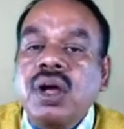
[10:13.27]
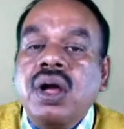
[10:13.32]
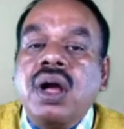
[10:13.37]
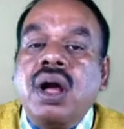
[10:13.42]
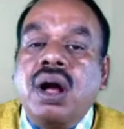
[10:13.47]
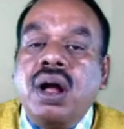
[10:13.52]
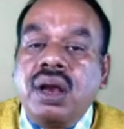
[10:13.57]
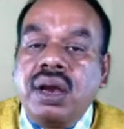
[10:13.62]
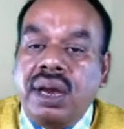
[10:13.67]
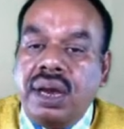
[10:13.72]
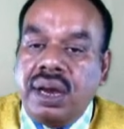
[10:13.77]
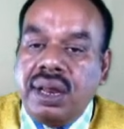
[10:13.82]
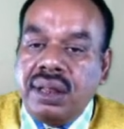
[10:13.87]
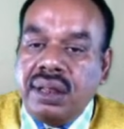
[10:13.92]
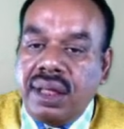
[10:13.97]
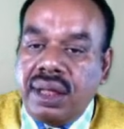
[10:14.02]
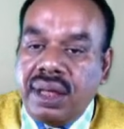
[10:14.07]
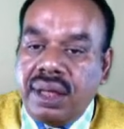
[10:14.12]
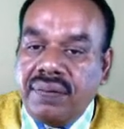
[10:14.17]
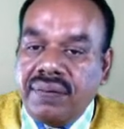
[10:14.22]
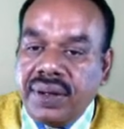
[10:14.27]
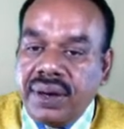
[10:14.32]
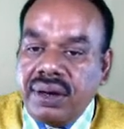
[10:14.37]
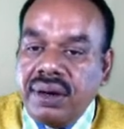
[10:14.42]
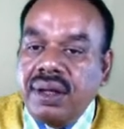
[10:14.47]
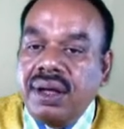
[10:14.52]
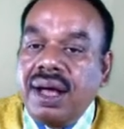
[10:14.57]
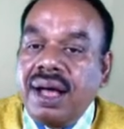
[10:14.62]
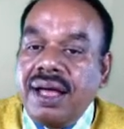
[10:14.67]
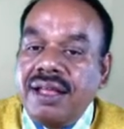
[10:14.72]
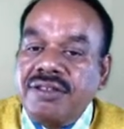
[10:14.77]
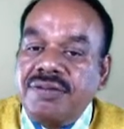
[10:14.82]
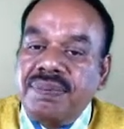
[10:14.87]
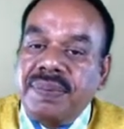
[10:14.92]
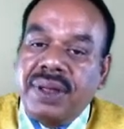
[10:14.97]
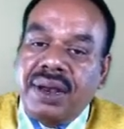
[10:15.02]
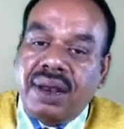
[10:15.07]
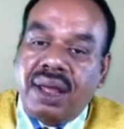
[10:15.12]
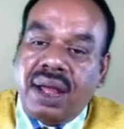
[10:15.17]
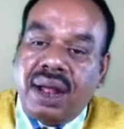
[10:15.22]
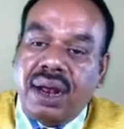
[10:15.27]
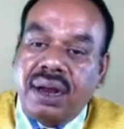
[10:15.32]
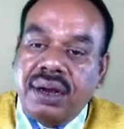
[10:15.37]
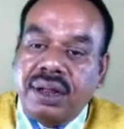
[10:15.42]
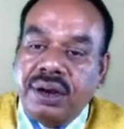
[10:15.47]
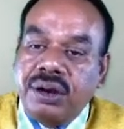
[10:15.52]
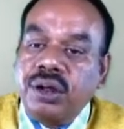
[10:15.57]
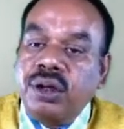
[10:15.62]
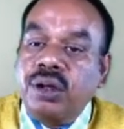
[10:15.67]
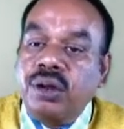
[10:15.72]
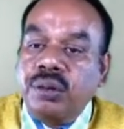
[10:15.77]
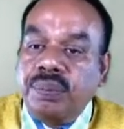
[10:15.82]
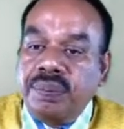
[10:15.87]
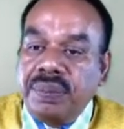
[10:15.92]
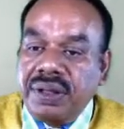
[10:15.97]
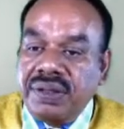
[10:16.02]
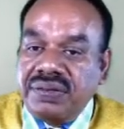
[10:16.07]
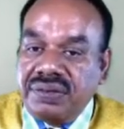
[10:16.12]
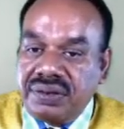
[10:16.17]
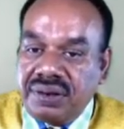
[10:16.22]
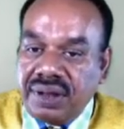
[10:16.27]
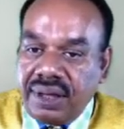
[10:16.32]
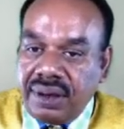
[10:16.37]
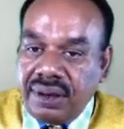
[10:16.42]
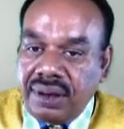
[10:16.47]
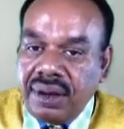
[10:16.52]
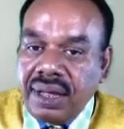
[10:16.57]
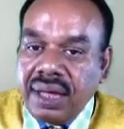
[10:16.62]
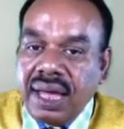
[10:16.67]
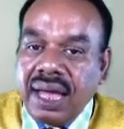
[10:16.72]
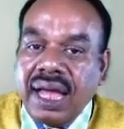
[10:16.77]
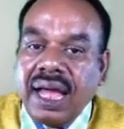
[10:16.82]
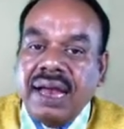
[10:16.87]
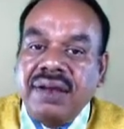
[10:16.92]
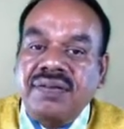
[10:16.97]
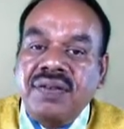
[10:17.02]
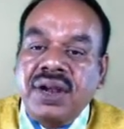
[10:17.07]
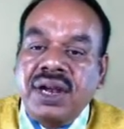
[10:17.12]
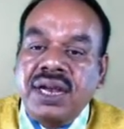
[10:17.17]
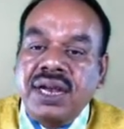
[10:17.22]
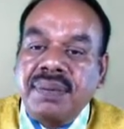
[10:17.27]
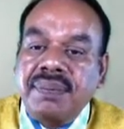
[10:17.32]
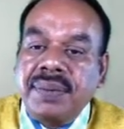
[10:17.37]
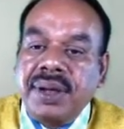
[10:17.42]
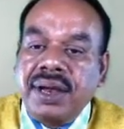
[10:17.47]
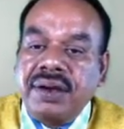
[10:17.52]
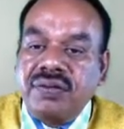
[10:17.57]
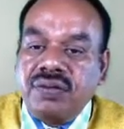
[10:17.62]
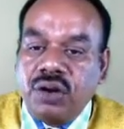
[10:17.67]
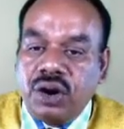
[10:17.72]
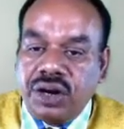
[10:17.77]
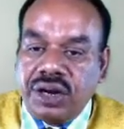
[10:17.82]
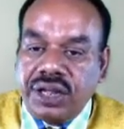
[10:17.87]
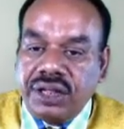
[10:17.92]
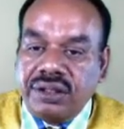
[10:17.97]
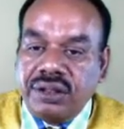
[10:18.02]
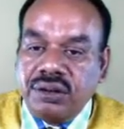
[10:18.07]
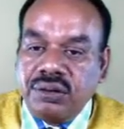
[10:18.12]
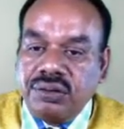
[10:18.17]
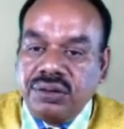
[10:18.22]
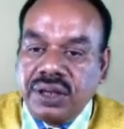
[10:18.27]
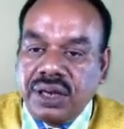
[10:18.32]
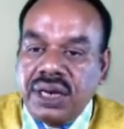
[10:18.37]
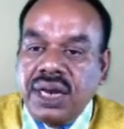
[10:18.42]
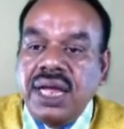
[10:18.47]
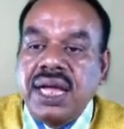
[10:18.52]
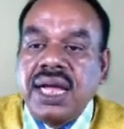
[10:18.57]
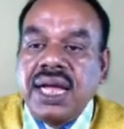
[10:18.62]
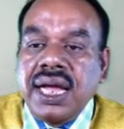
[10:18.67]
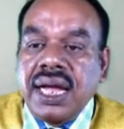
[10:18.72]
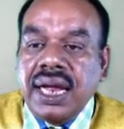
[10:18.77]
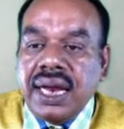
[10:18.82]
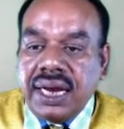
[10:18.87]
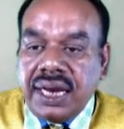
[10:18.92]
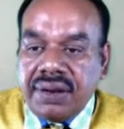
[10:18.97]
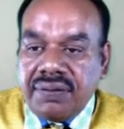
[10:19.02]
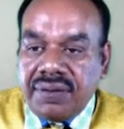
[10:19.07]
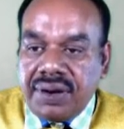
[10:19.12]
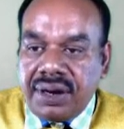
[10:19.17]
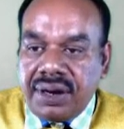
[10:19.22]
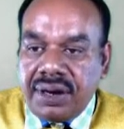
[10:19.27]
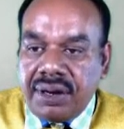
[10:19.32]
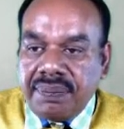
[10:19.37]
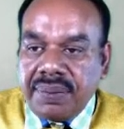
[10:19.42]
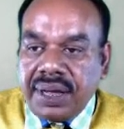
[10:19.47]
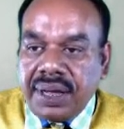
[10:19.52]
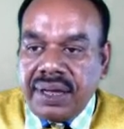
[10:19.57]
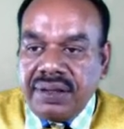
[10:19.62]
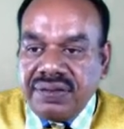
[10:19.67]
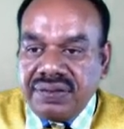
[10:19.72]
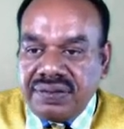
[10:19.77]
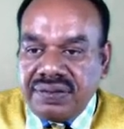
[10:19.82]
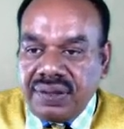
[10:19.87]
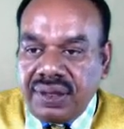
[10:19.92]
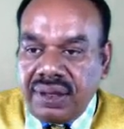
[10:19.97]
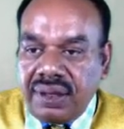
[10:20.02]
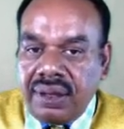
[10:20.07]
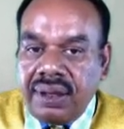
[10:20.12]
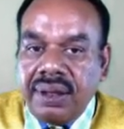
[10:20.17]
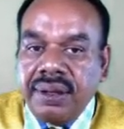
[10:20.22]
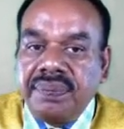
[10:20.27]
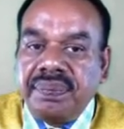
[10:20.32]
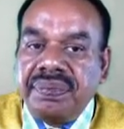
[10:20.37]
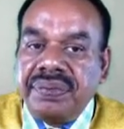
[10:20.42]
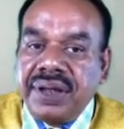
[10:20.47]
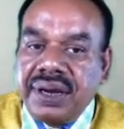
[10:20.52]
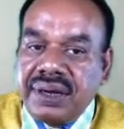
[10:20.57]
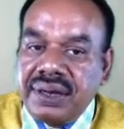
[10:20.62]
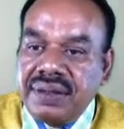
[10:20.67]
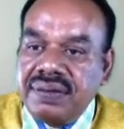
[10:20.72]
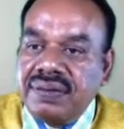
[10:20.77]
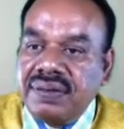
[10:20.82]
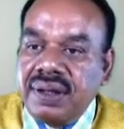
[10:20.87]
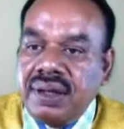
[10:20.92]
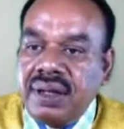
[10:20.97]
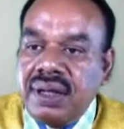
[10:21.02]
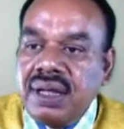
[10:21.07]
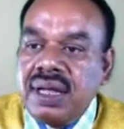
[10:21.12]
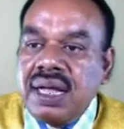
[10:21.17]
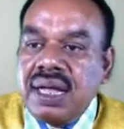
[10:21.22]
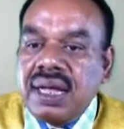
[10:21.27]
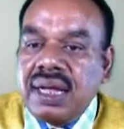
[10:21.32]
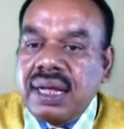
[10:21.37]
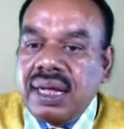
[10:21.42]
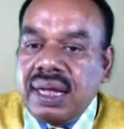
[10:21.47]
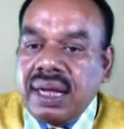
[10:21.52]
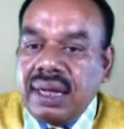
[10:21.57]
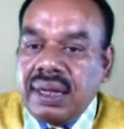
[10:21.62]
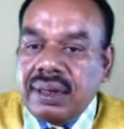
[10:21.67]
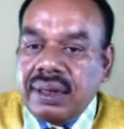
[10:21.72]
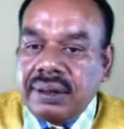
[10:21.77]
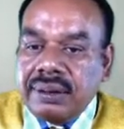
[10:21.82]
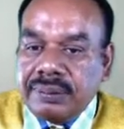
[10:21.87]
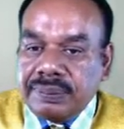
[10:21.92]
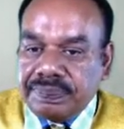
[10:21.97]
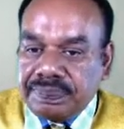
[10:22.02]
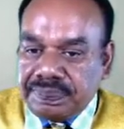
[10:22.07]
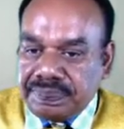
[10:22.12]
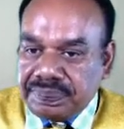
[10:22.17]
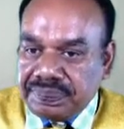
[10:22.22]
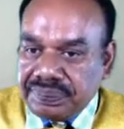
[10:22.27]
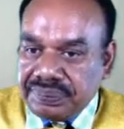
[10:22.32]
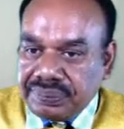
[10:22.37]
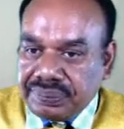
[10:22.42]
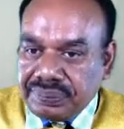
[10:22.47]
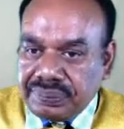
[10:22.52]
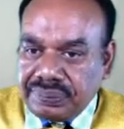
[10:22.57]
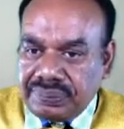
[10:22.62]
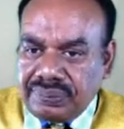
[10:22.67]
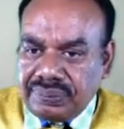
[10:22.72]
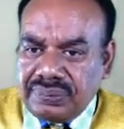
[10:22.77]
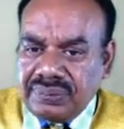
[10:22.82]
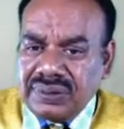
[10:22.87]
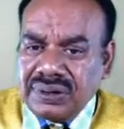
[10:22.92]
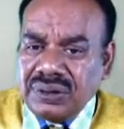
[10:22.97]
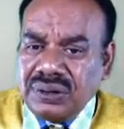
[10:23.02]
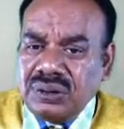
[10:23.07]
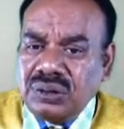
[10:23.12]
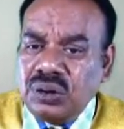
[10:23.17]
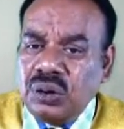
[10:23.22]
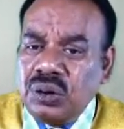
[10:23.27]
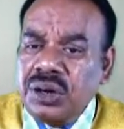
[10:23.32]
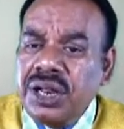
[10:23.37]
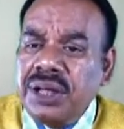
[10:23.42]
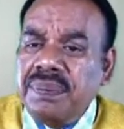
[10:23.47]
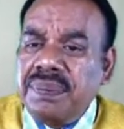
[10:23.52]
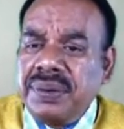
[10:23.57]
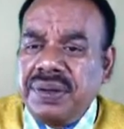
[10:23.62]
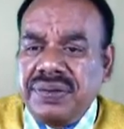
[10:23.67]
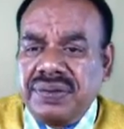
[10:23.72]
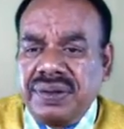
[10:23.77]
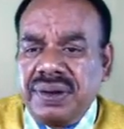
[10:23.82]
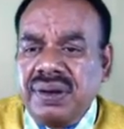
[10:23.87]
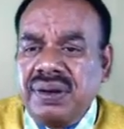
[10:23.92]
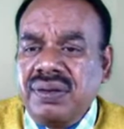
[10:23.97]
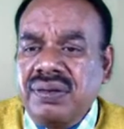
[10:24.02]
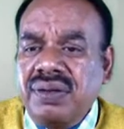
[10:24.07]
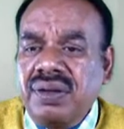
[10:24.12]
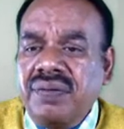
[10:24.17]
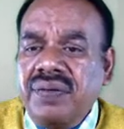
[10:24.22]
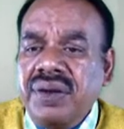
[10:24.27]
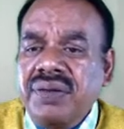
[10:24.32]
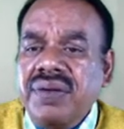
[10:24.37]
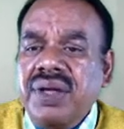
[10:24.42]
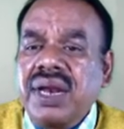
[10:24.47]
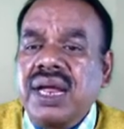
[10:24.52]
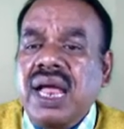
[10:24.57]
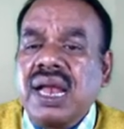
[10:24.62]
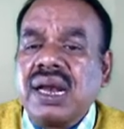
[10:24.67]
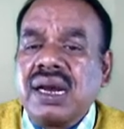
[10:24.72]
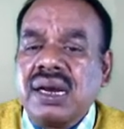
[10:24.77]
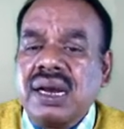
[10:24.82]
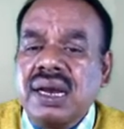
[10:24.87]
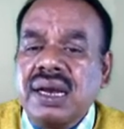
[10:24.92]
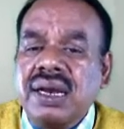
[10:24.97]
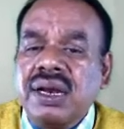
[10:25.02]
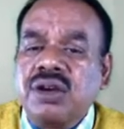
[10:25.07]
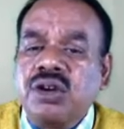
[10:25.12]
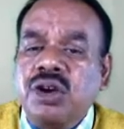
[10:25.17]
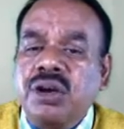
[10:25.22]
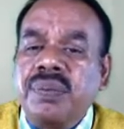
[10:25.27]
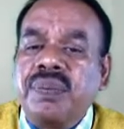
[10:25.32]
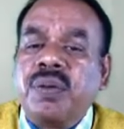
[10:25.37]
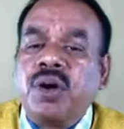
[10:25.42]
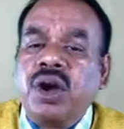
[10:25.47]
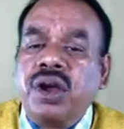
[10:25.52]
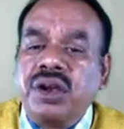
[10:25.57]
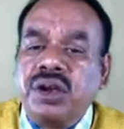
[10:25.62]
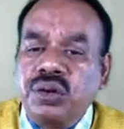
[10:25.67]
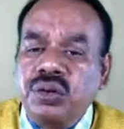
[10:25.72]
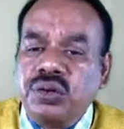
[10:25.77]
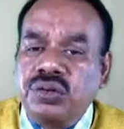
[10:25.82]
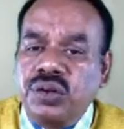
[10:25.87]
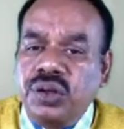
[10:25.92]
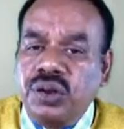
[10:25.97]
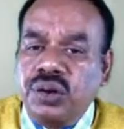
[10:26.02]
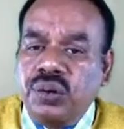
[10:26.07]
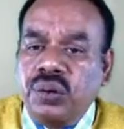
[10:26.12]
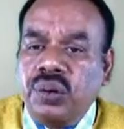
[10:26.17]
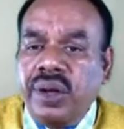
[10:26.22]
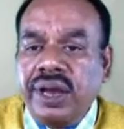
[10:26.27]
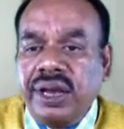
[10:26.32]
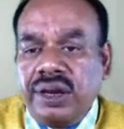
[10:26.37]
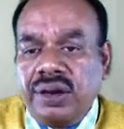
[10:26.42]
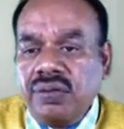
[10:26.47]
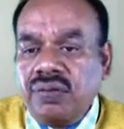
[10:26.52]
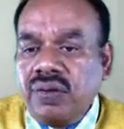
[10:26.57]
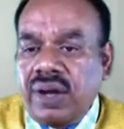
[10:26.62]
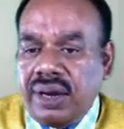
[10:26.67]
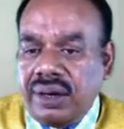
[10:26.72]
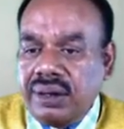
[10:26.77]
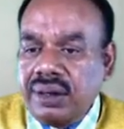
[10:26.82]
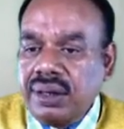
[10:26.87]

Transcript: already they given cost per order rupees 10, annual demand 40,000, divided by C, that is a 20%. So when we are calculating it 20.20 into 1.